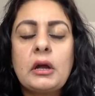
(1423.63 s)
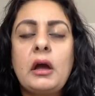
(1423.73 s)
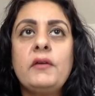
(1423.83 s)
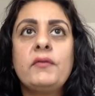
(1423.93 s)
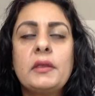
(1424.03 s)
I
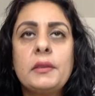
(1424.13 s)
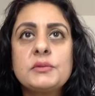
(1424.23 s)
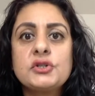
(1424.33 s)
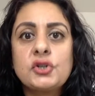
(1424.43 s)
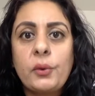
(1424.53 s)
find them
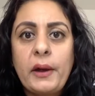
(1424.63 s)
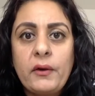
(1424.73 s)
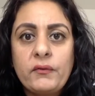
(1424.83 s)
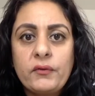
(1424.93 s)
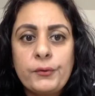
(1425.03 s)
so
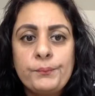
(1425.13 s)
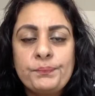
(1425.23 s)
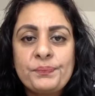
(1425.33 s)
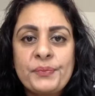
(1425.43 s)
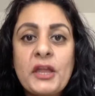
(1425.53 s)
helpful.
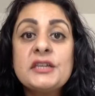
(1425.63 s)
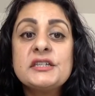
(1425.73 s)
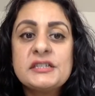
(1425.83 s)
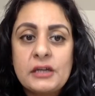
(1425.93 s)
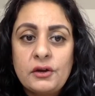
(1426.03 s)

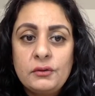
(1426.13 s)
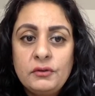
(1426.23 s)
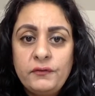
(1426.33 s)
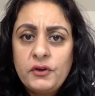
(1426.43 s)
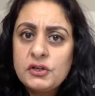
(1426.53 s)
So the
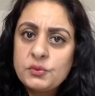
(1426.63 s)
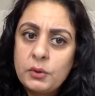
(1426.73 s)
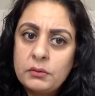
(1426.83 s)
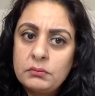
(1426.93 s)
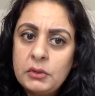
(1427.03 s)
first one,